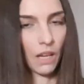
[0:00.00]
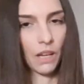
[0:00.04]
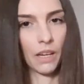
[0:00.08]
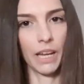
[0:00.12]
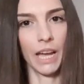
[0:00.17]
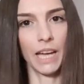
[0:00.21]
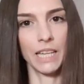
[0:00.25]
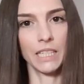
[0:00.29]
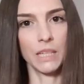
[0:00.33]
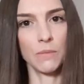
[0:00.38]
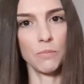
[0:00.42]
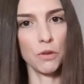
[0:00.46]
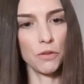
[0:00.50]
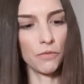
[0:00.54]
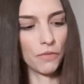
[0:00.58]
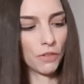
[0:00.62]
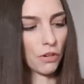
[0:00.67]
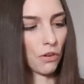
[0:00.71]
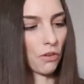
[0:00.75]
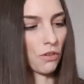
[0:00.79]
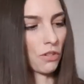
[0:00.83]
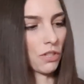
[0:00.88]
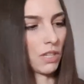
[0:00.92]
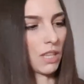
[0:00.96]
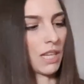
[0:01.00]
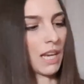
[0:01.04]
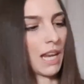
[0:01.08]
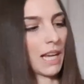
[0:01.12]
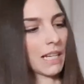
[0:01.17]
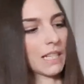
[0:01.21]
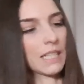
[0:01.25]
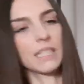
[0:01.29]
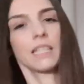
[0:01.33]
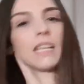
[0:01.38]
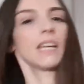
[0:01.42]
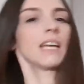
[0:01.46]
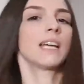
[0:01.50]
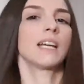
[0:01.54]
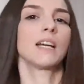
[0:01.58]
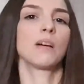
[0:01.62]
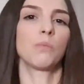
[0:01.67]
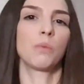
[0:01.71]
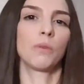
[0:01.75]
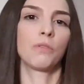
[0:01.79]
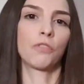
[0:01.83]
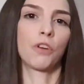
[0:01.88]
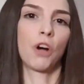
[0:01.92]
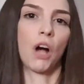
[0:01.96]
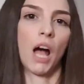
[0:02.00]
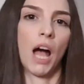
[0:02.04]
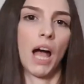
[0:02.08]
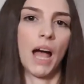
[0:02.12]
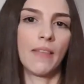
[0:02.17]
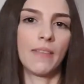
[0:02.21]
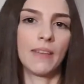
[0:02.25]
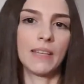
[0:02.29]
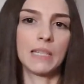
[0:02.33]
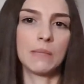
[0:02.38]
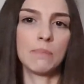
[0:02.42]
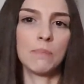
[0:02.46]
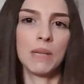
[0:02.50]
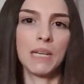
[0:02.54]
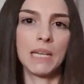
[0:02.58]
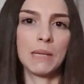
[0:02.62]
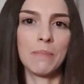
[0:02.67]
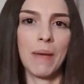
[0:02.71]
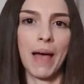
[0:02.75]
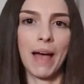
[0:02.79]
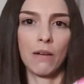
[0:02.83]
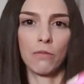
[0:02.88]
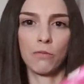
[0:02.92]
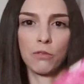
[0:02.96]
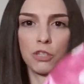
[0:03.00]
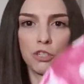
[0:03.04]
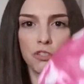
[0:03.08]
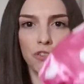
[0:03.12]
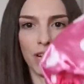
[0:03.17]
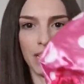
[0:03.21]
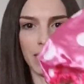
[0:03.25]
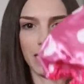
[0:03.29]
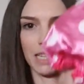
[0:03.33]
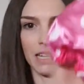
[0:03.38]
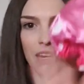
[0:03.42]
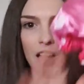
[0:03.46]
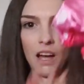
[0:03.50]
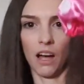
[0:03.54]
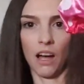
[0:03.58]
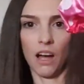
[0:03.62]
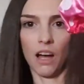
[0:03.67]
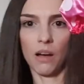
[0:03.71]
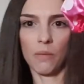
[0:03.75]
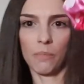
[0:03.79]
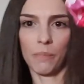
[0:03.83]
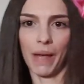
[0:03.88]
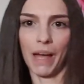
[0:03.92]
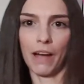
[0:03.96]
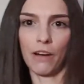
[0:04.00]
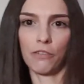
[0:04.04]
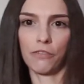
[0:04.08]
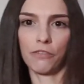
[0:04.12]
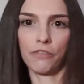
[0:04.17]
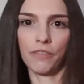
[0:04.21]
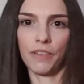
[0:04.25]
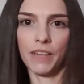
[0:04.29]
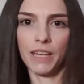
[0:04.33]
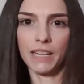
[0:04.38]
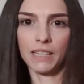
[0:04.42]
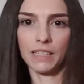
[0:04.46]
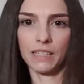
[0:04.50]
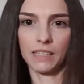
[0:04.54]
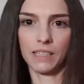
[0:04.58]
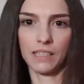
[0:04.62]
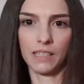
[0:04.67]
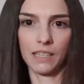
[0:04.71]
Okay, so moving on to the next thing, we've got her this Minnie Mouse dressing up outfit